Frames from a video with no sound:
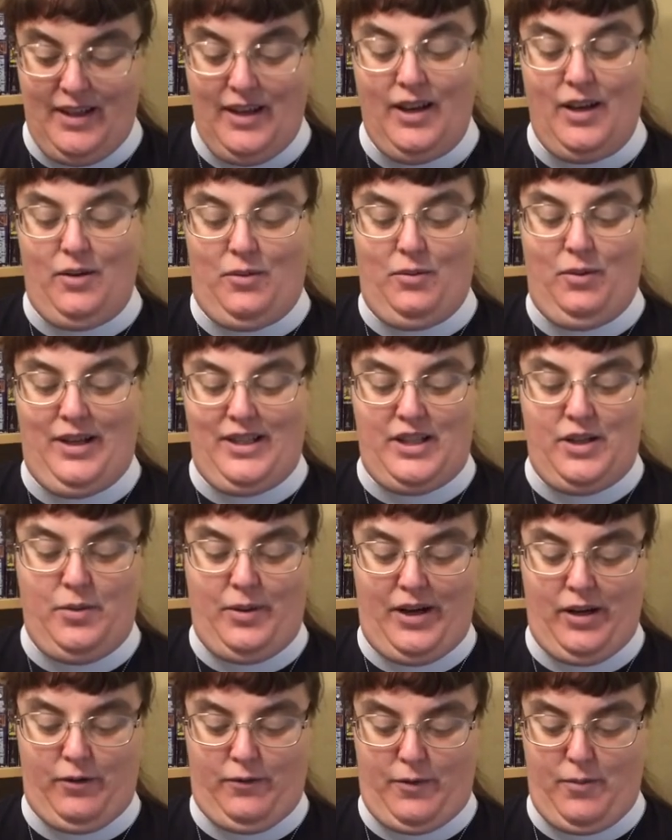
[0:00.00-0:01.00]
"What do you
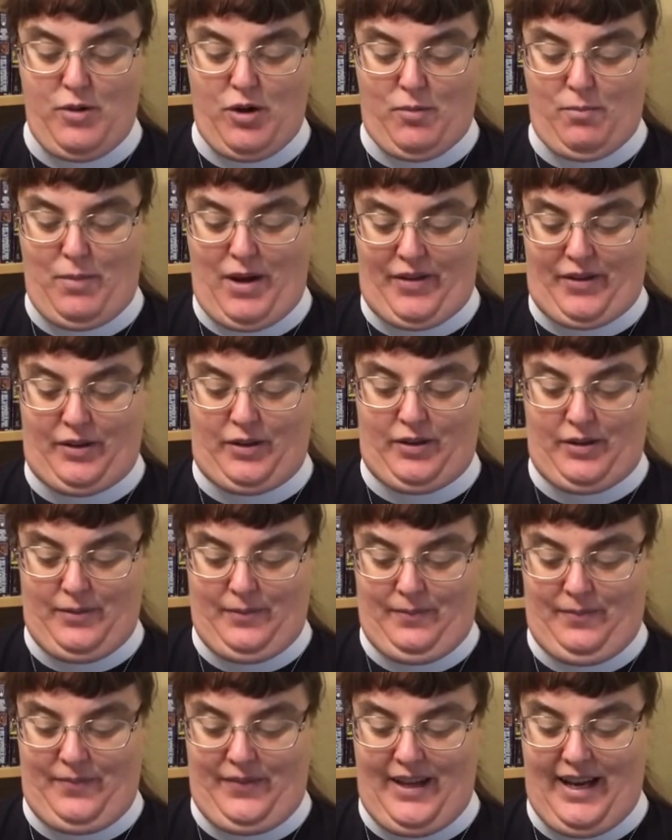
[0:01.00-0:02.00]
hear from your mother?"
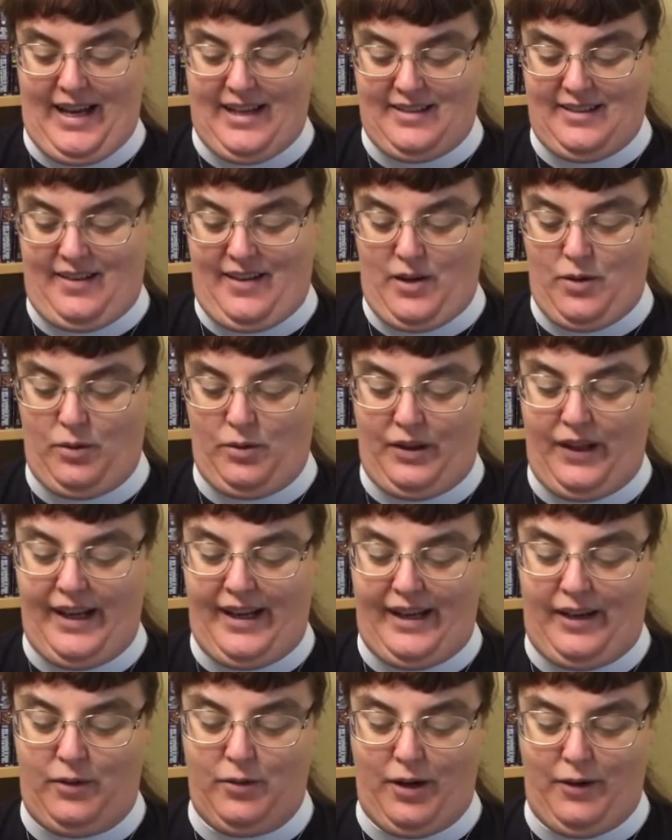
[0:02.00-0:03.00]
asked the old lady
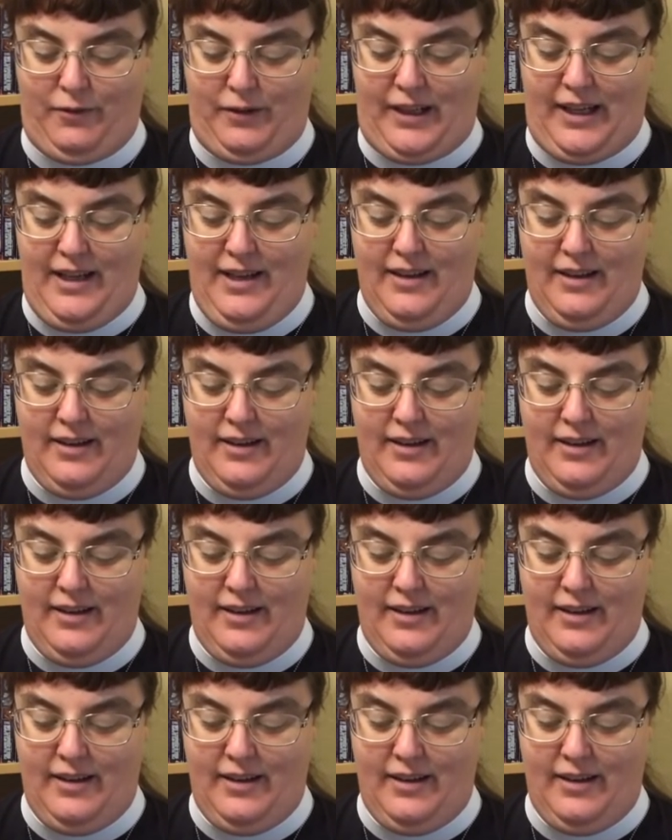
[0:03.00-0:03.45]
gruffly.